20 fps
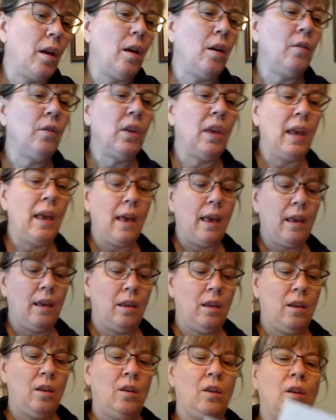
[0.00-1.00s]
Okay,
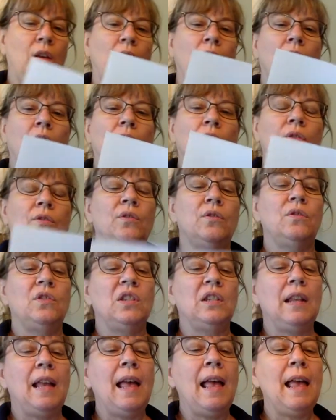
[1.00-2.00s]
so
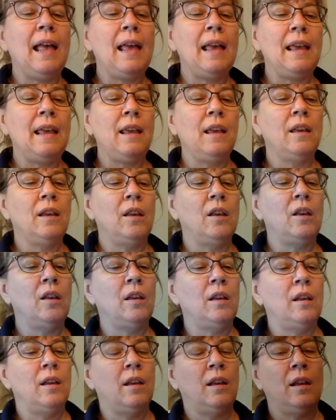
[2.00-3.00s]
today,
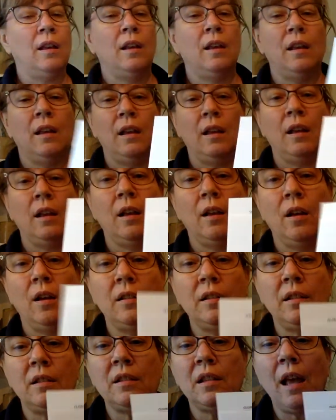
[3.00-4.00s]

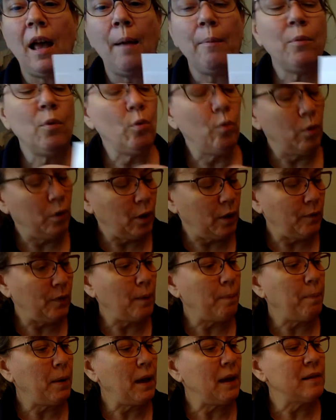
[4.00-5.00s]
on the top corner of
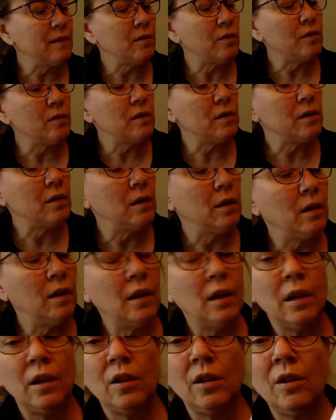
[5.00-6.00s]
our puzzles,
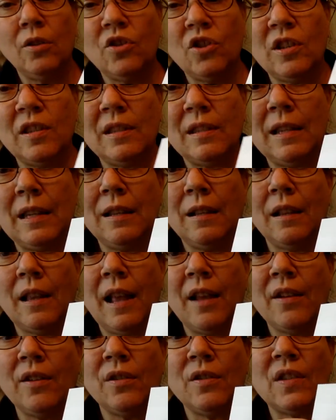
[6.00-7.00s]
you should see the
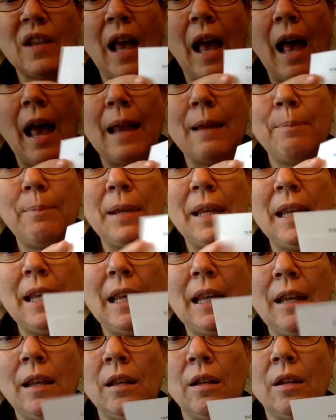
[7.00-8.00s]
letters IP,